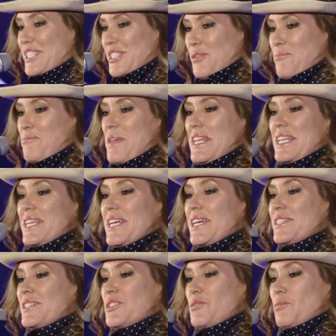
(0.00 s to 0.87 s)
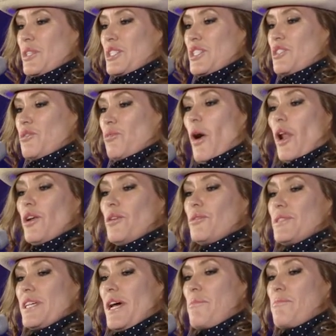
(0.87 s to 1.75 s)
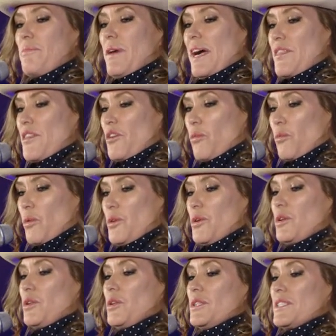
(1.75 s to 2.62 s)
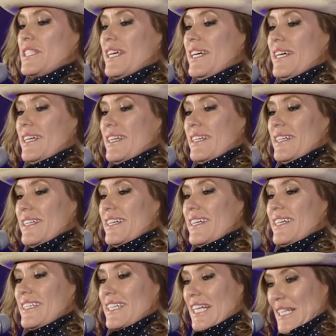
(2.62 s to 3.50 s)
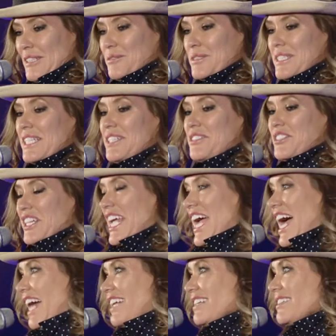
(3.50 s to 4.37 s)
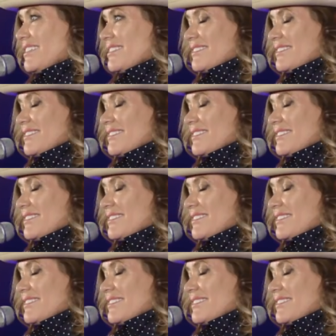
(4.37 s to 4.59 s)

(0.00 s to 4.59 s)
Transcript: dominions were swallowed up by the world, including Real.